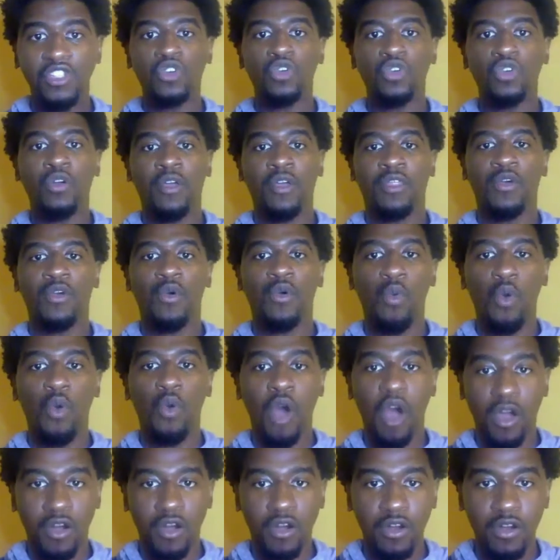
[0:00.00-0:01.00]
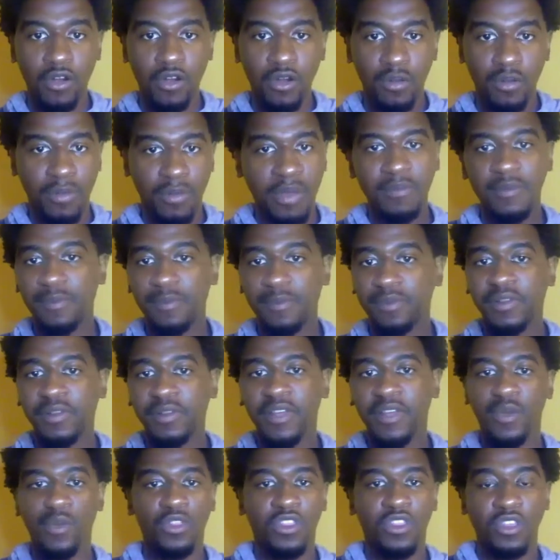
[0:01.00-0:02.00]
enjoying the water,
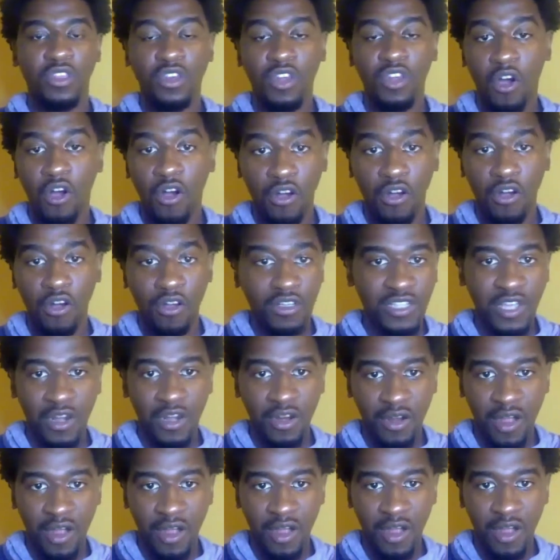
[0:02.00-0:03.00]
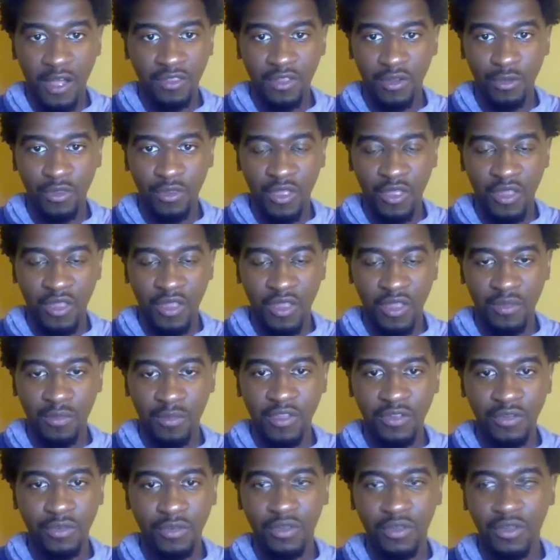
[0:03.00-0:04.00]
maybe playing with the dogs that are out there
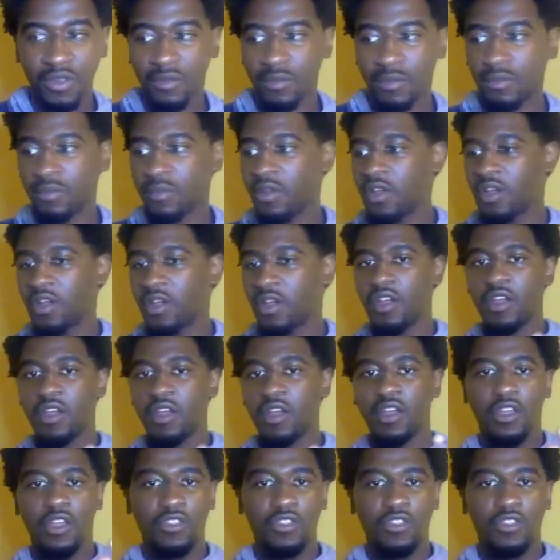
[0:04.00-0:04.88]
at the beach with them.